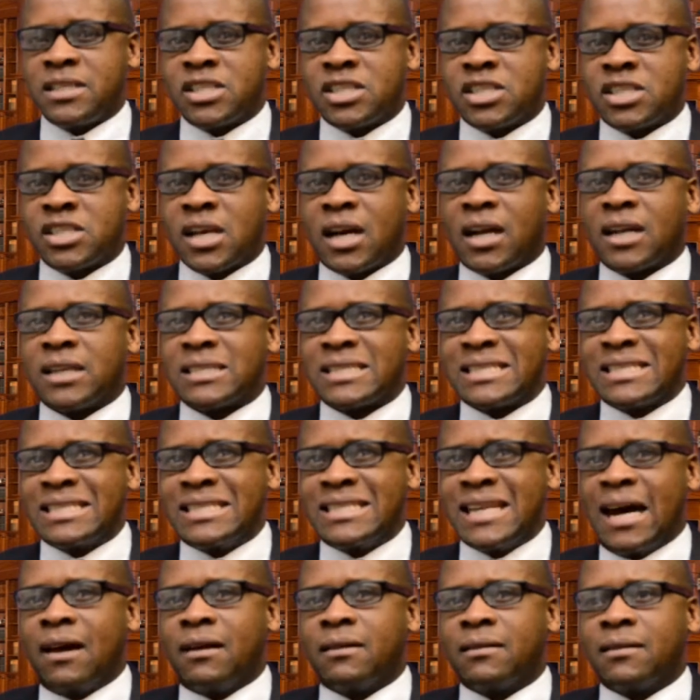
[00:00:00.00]
shuts
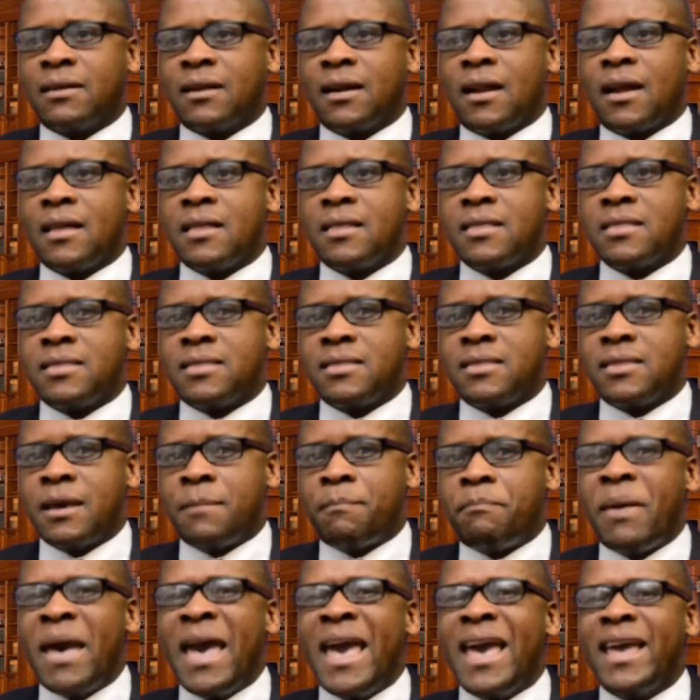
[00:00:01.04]
down the
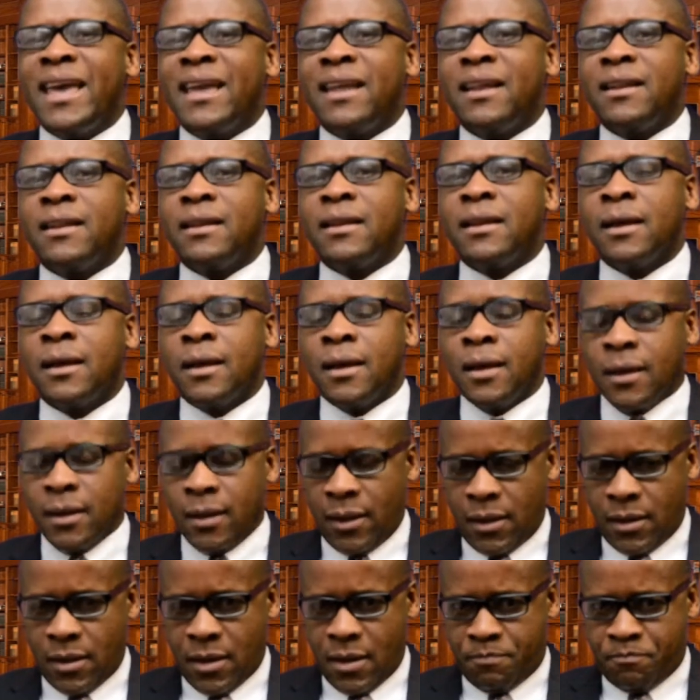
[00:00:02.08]
pain
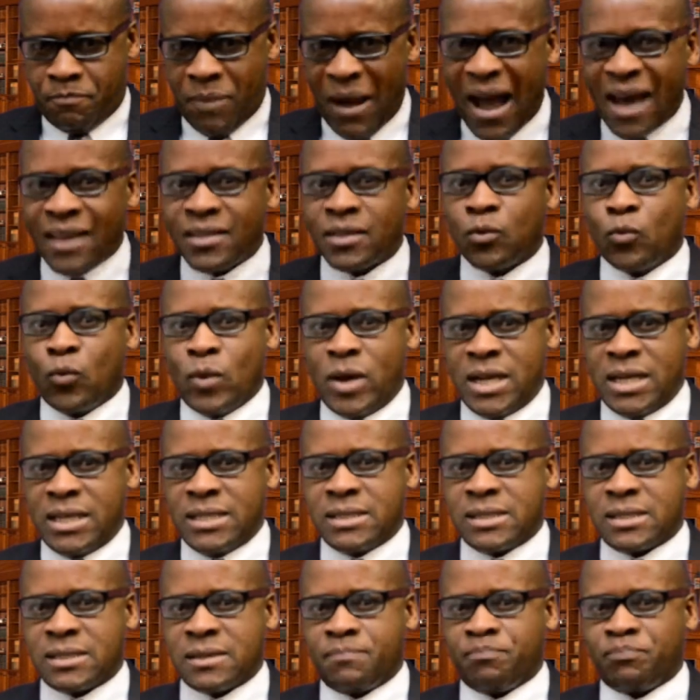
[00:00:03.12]

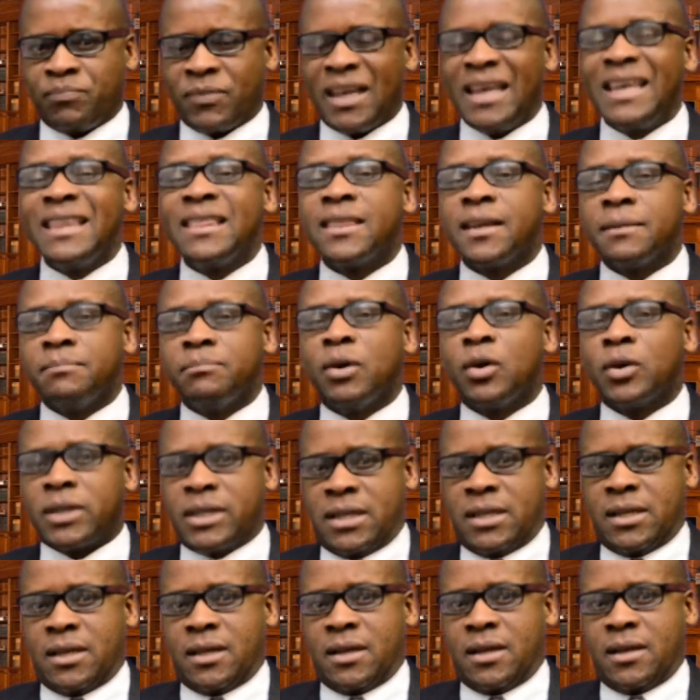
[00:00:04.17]
pathways in the
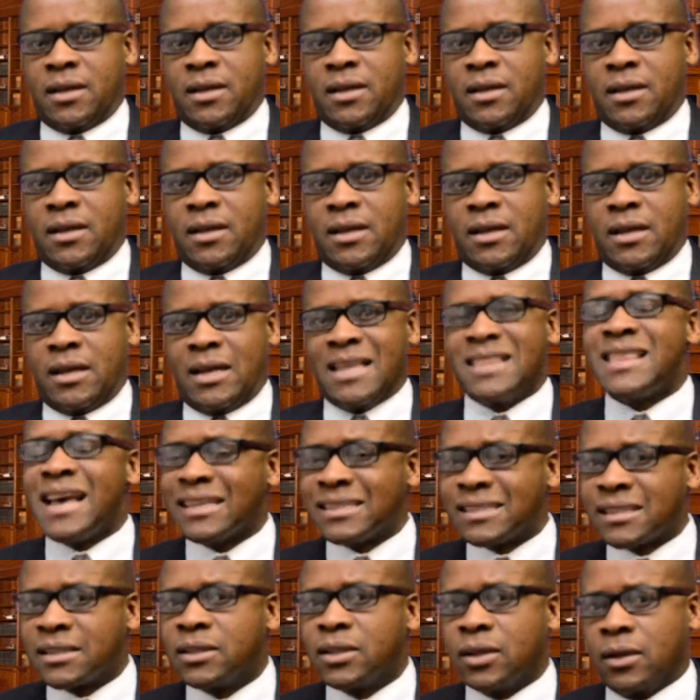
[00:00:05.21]
body. And
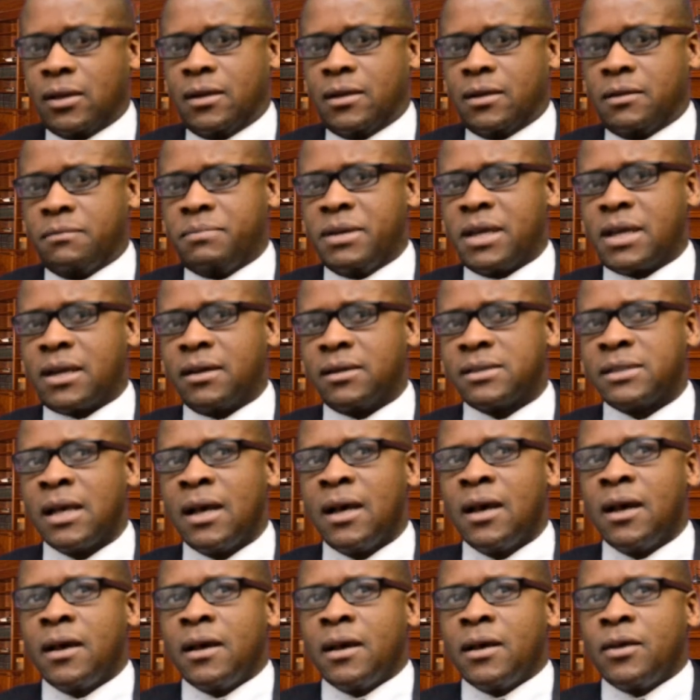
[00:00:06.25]
that's good, because
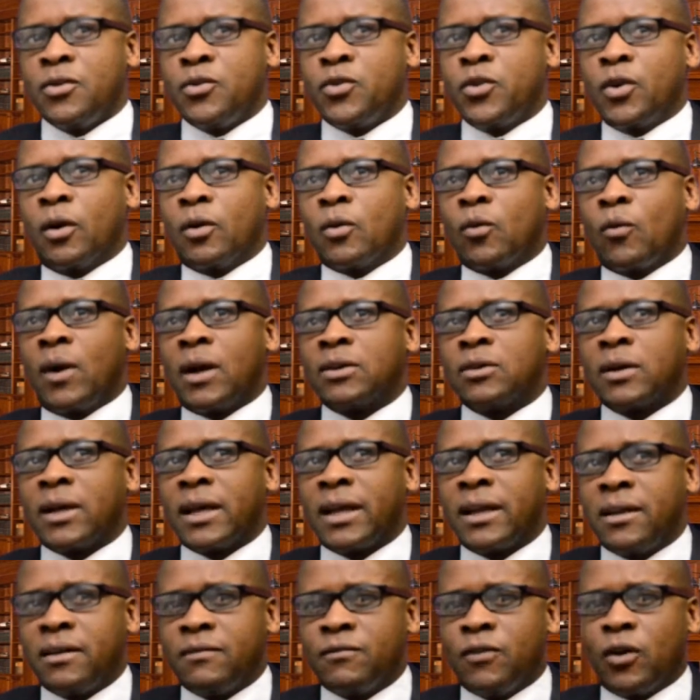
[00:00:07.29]
you don't want to
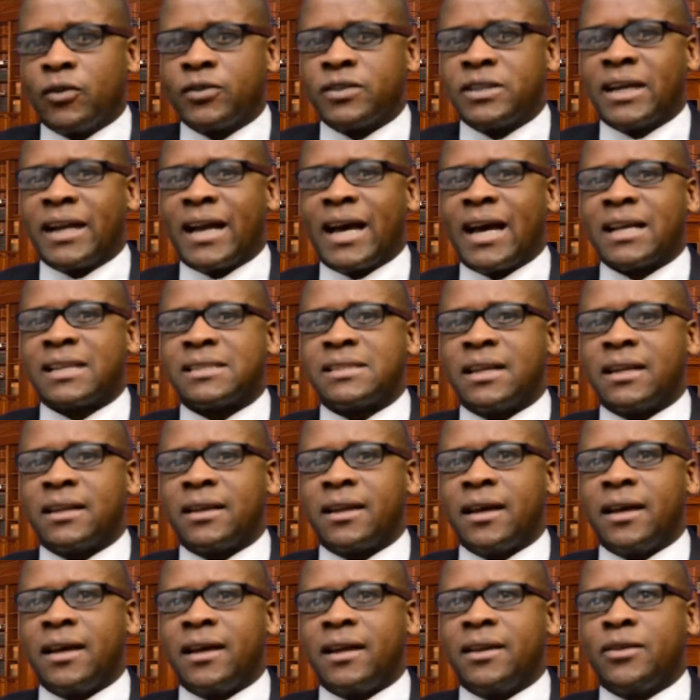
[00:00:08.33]
get involved in an
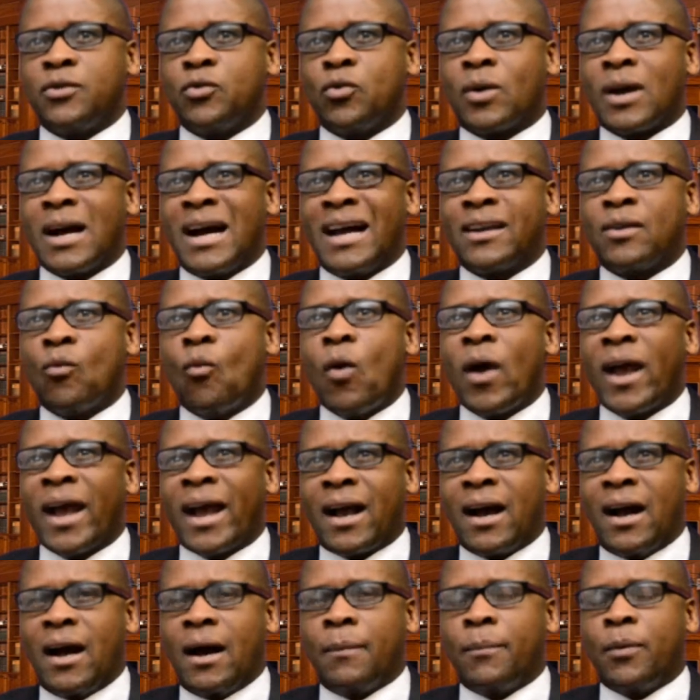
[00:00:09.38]
accident and you can't
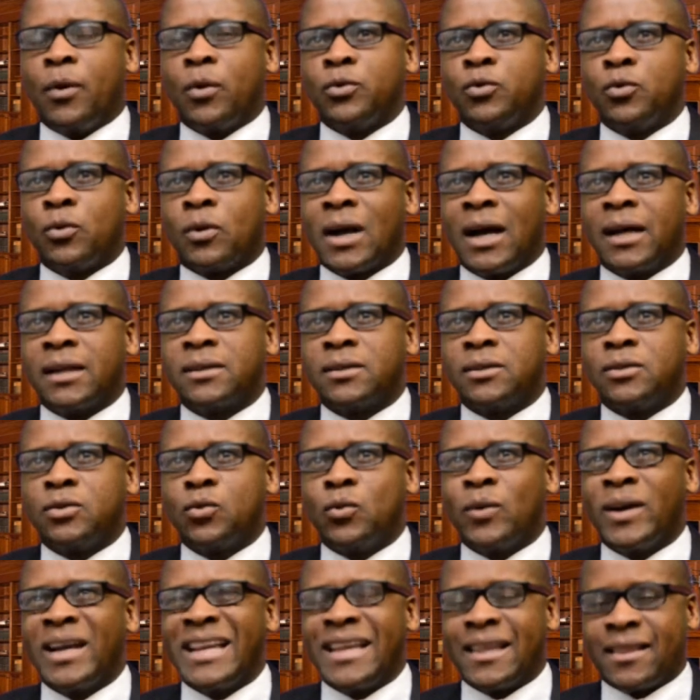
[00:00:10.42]
wake up or you can't
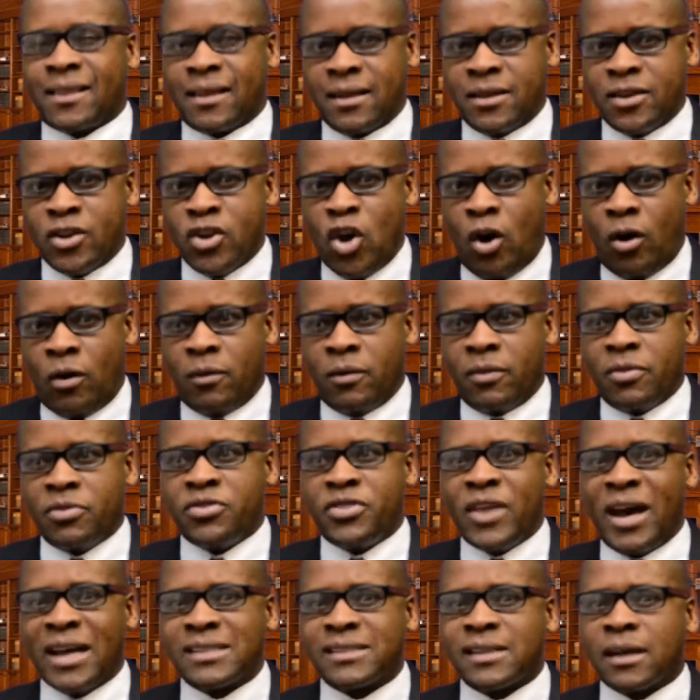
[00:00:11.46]
do anything. No,
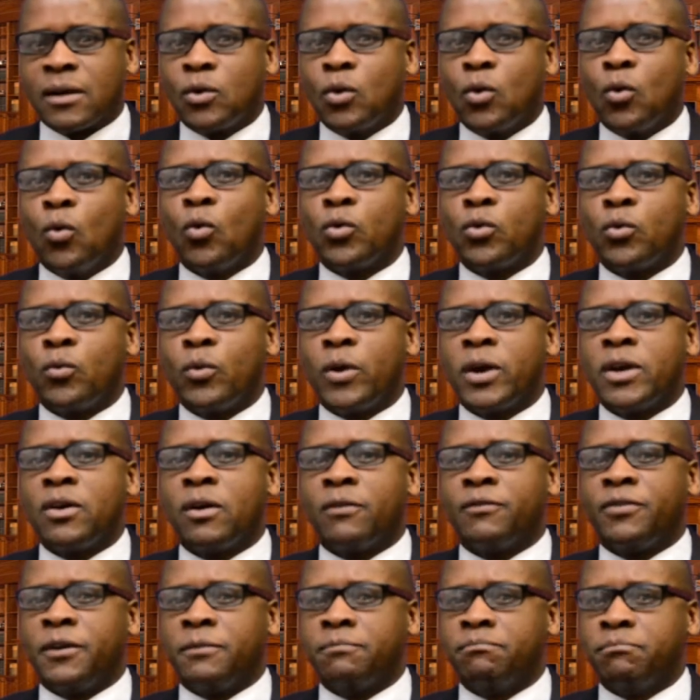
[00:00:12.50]
that's a good way
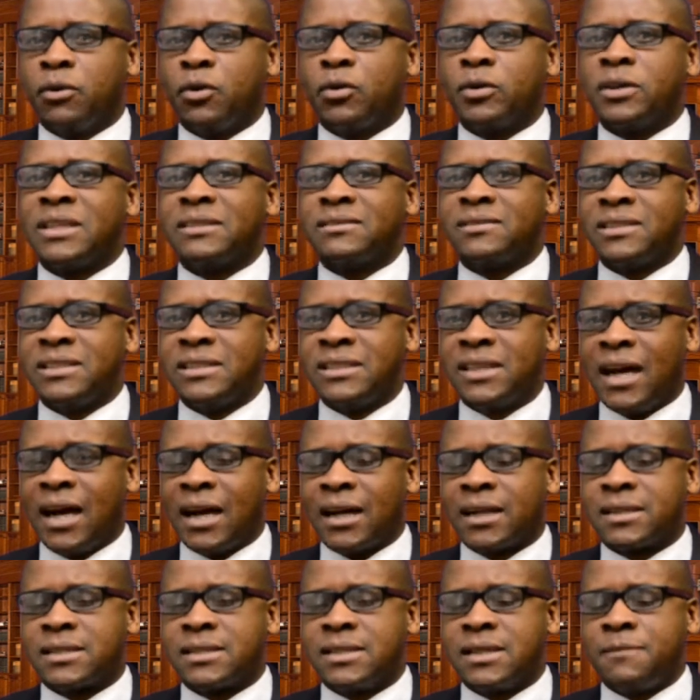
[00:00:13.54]
of the body
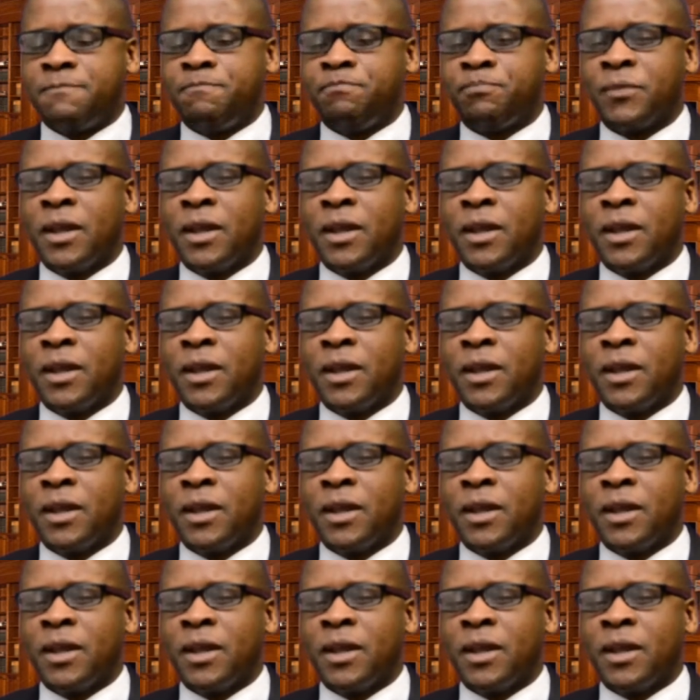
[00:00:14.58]
reacting